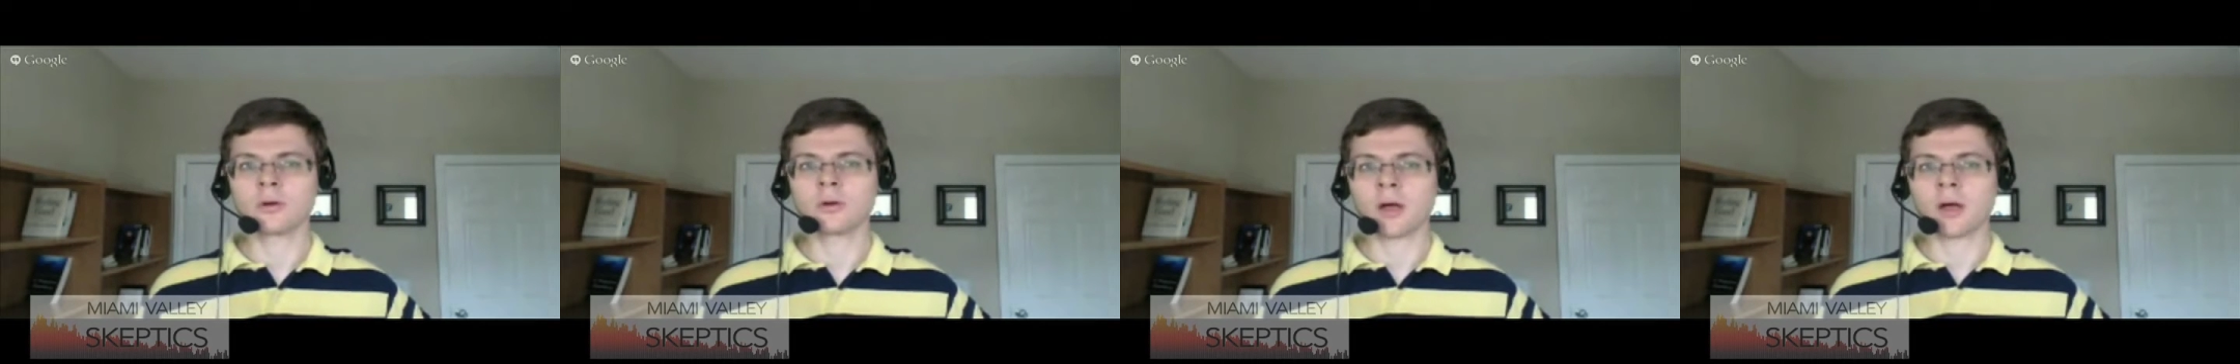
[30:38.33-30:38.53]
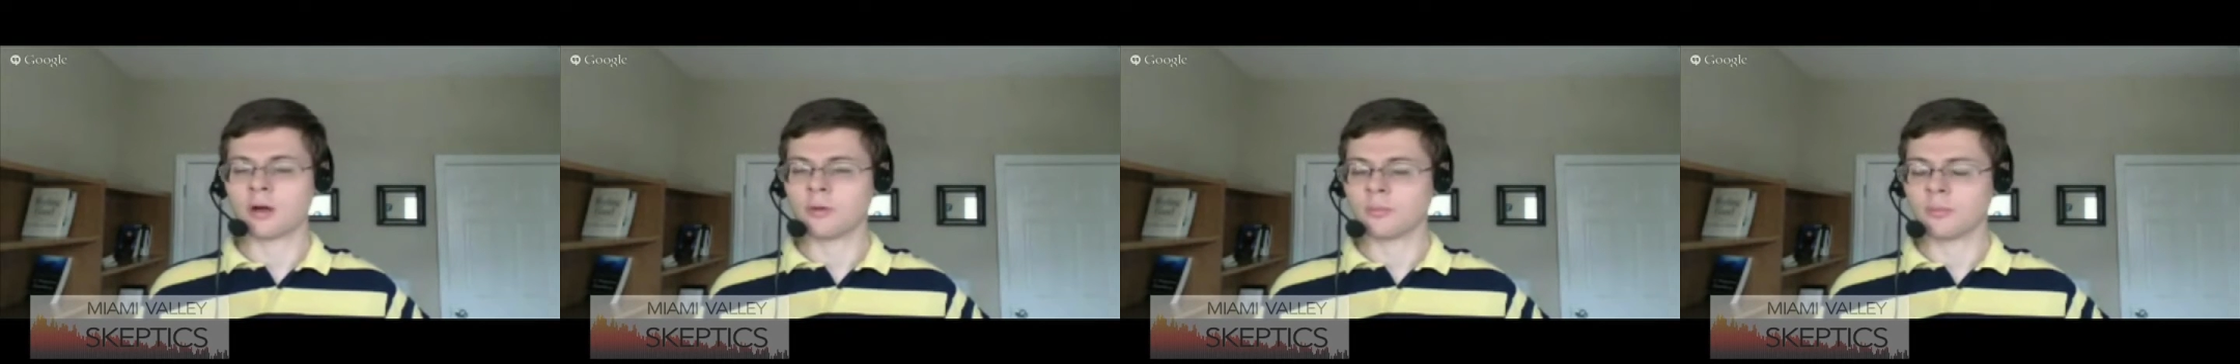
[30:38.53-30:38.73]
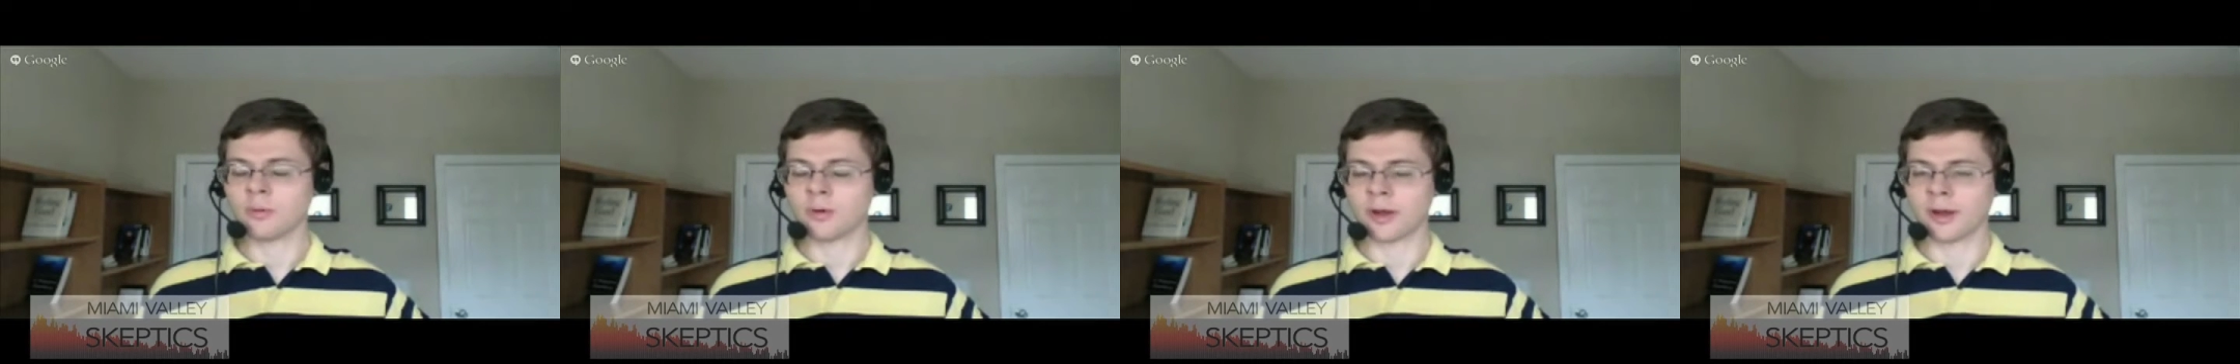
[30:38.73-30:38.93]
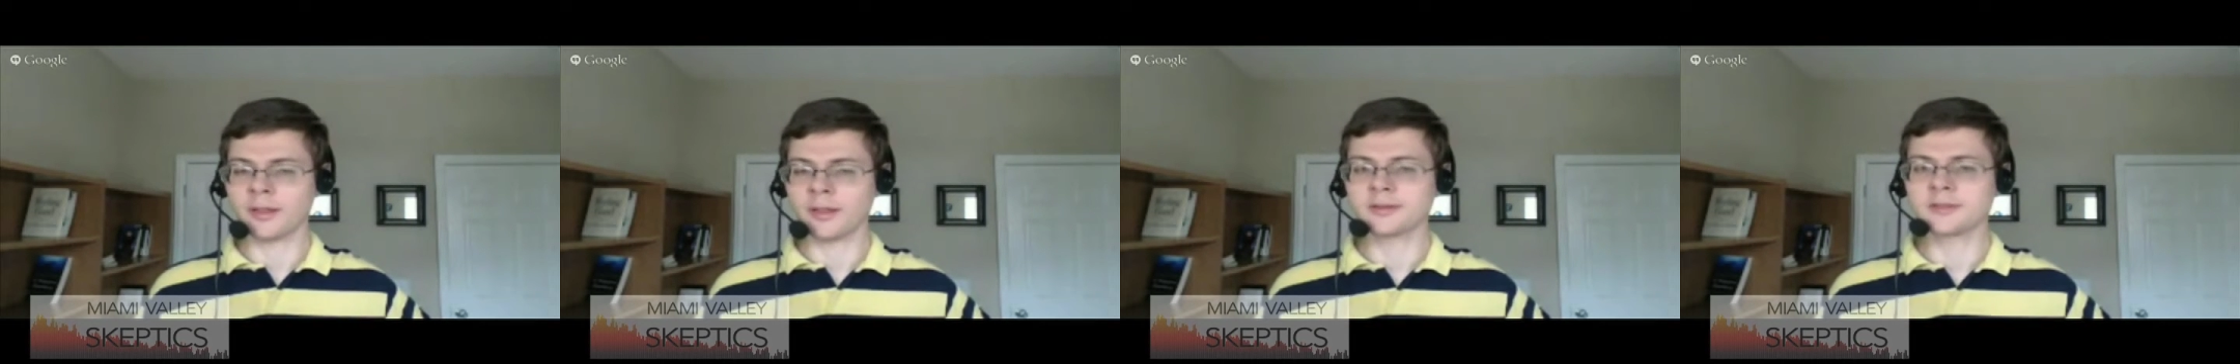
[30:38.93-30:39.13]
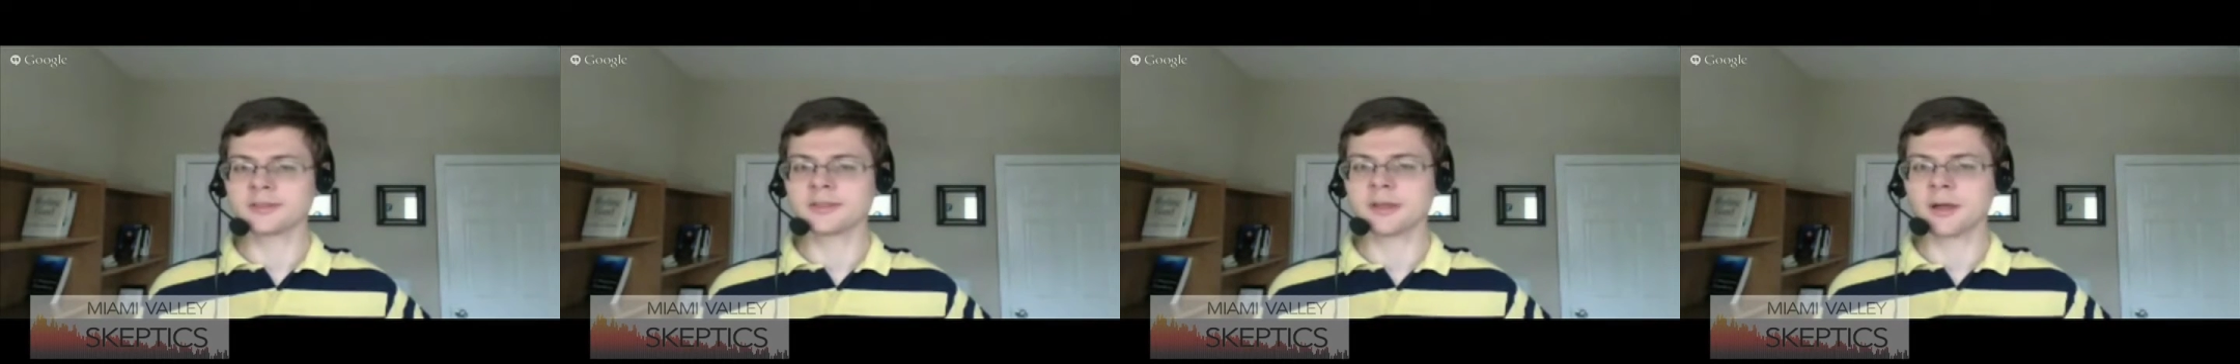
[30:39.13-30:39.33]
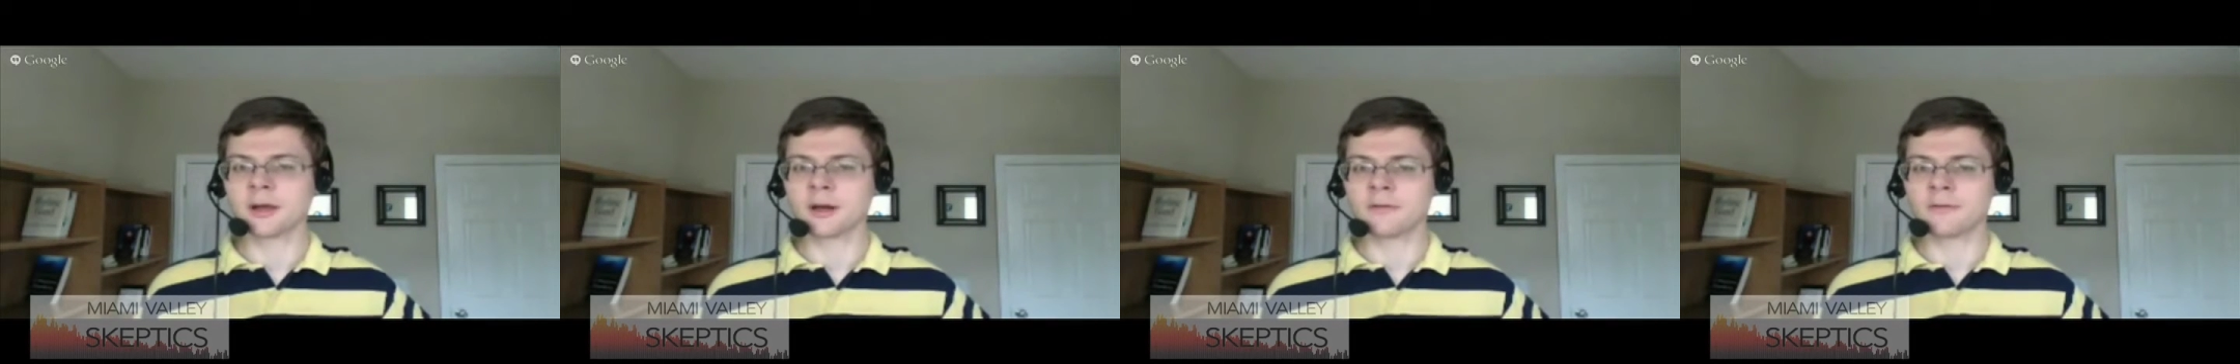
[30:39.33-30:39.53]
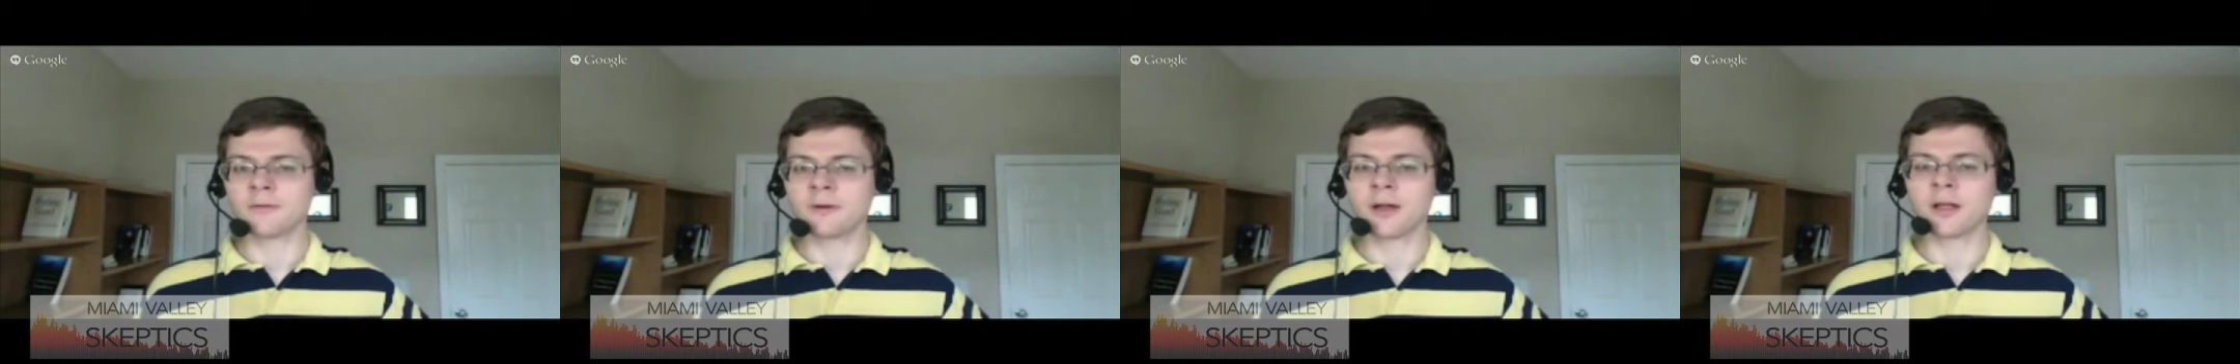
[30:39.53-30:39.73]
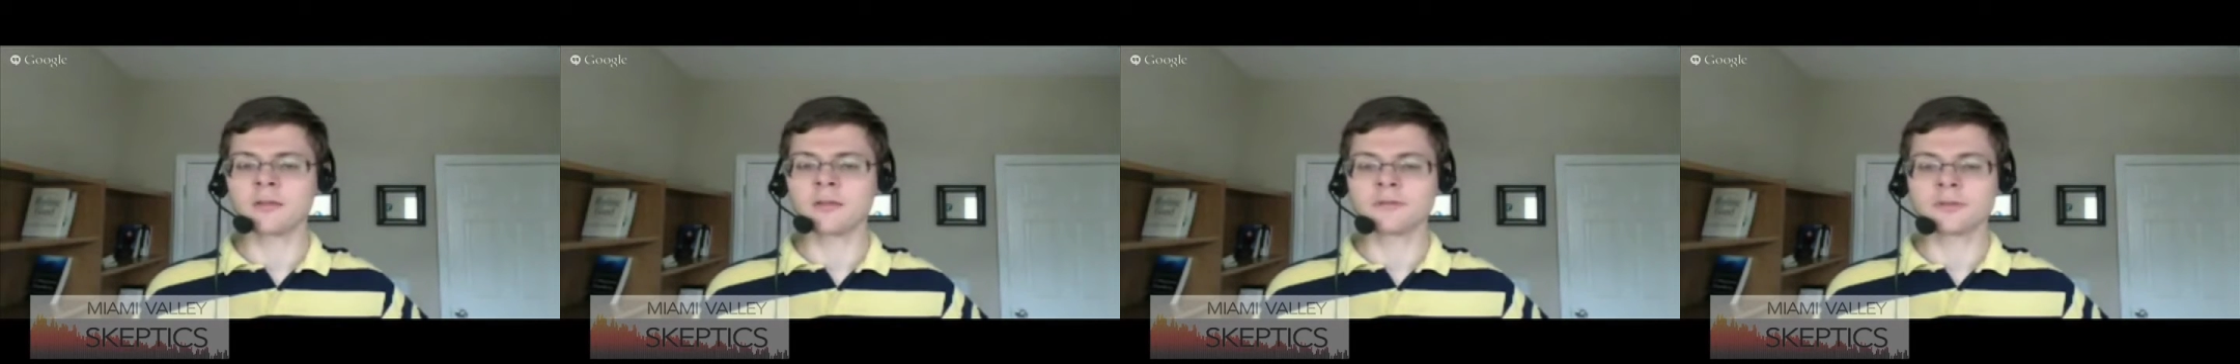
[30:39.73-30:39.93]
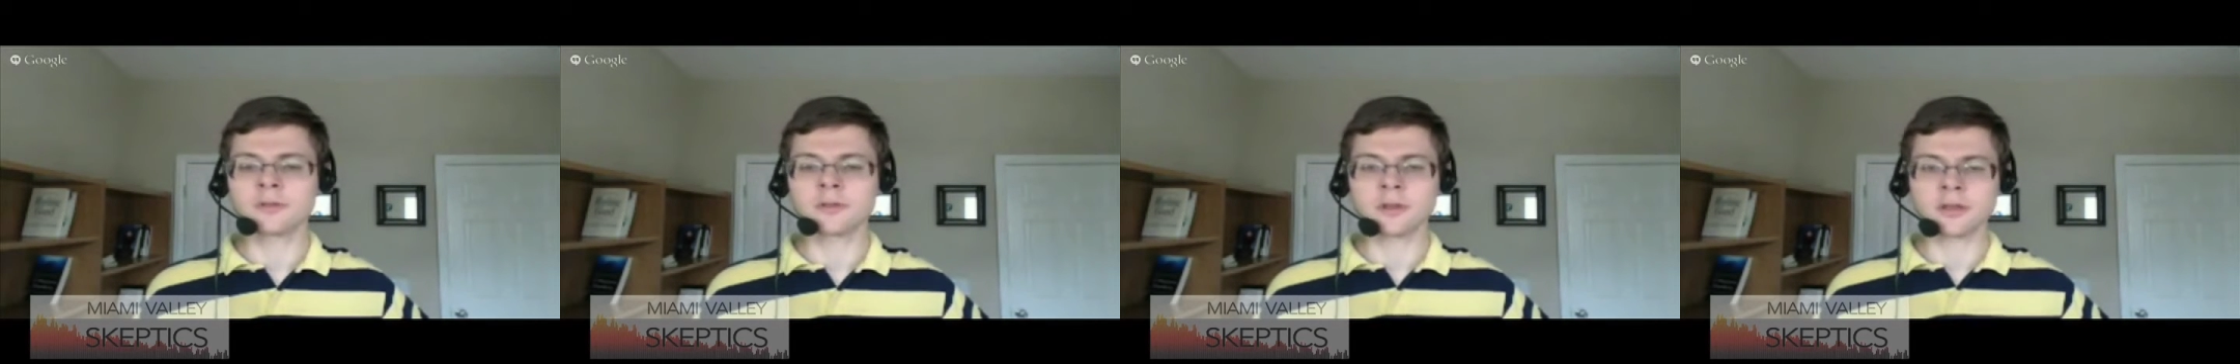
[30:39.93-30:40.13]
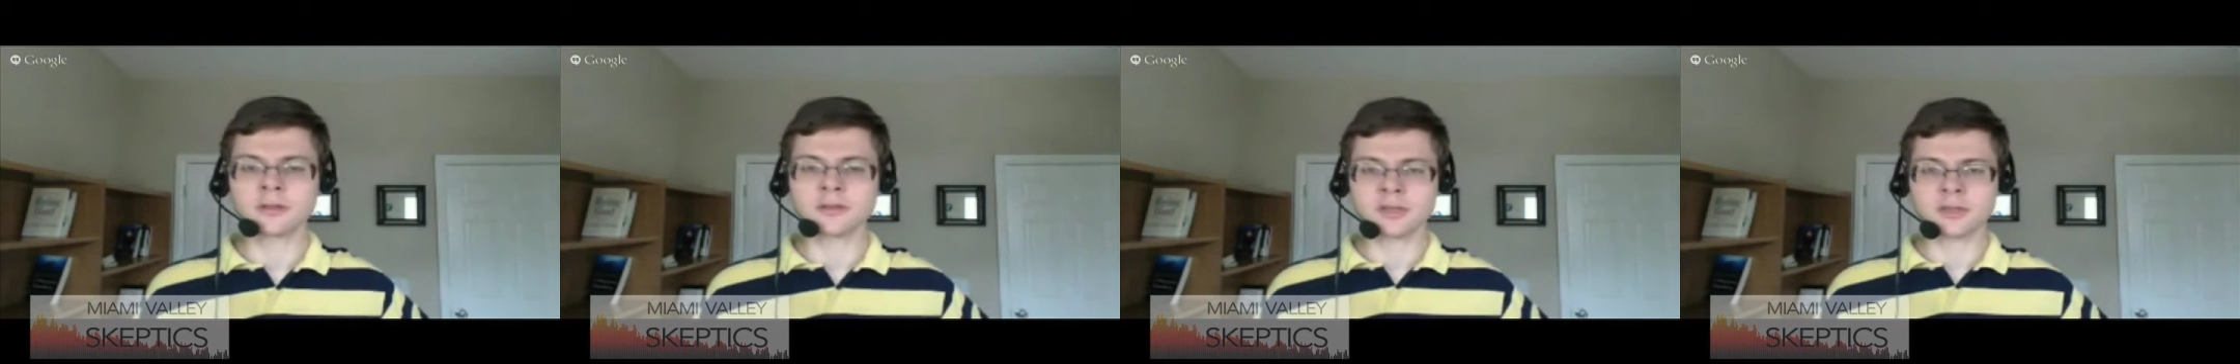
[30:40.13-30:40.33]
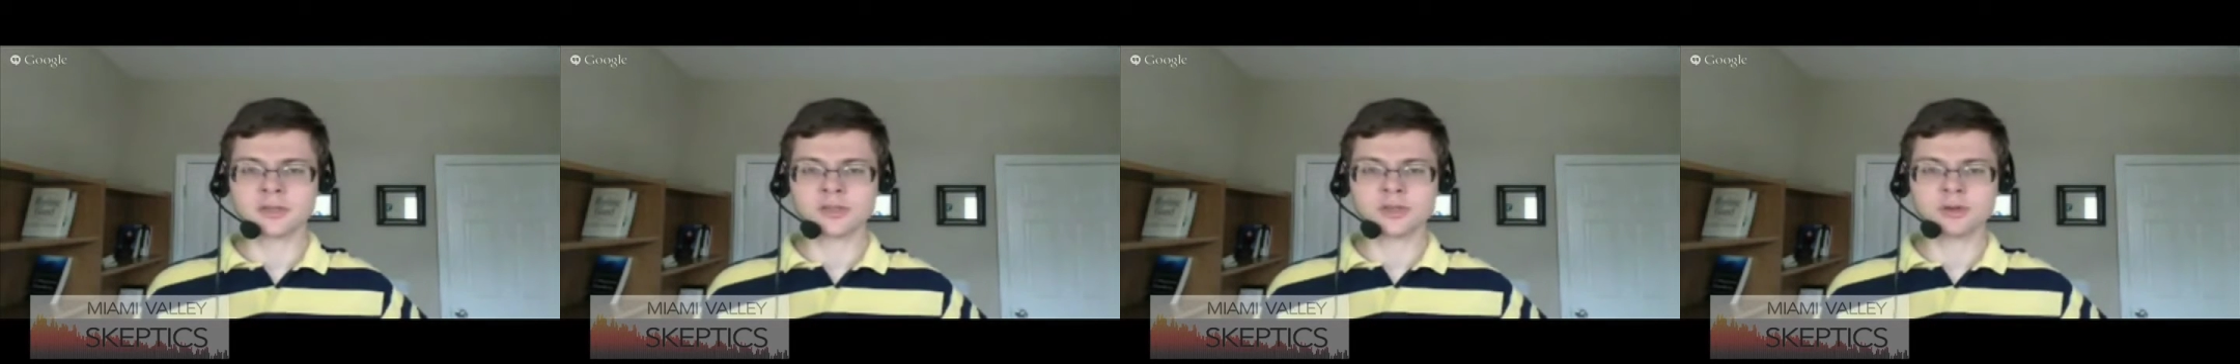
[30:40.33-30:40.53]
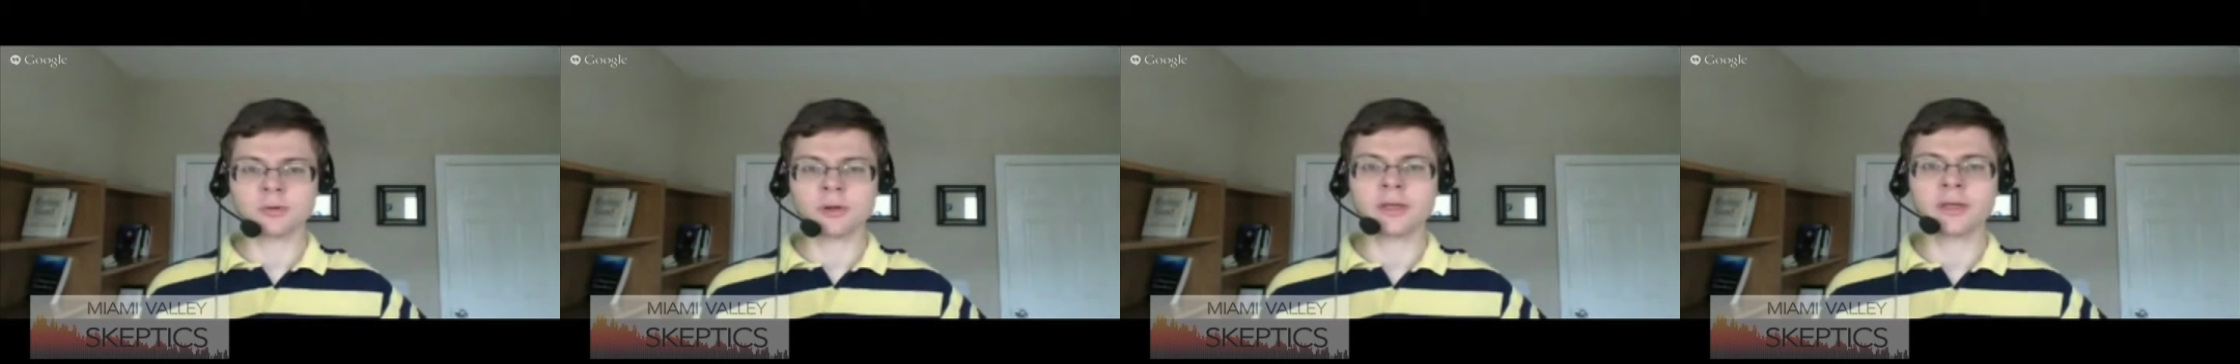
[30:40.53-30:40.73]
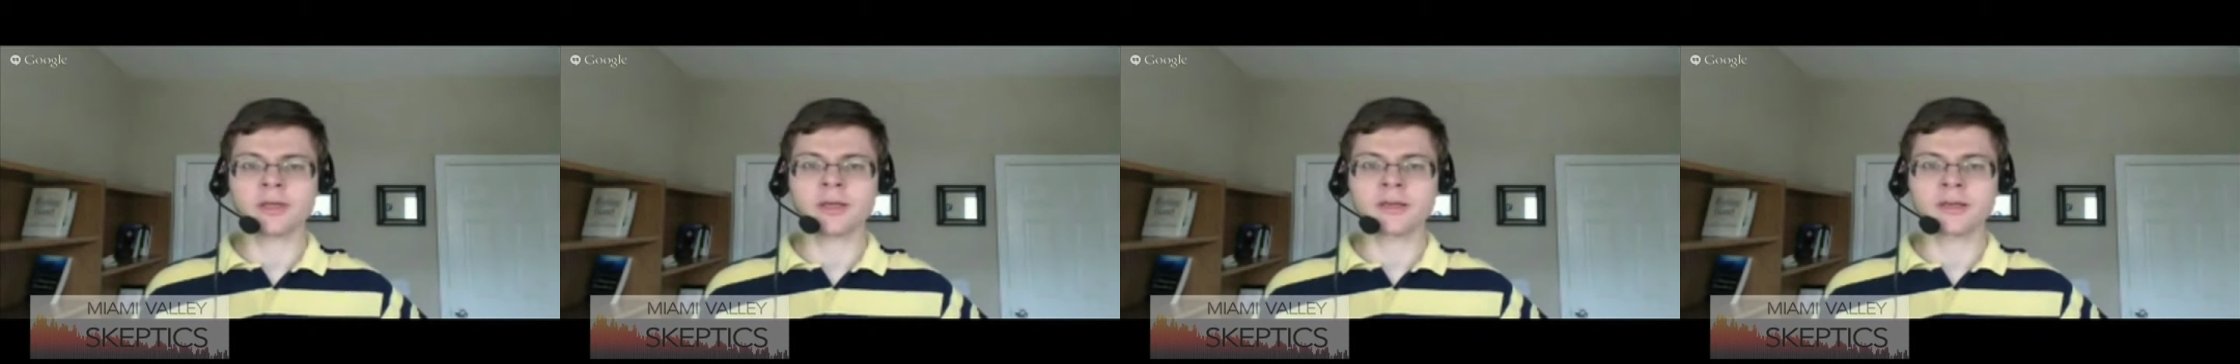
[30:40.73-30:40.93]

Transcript: our brains are evolved in such a way